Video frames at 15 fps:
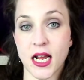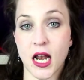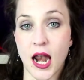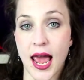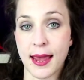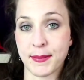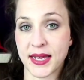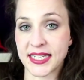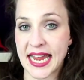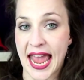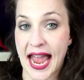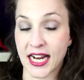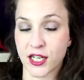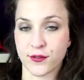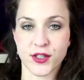climate
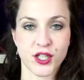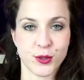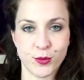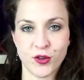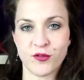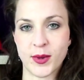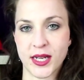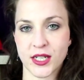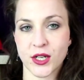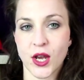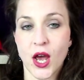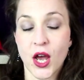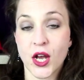activist movement.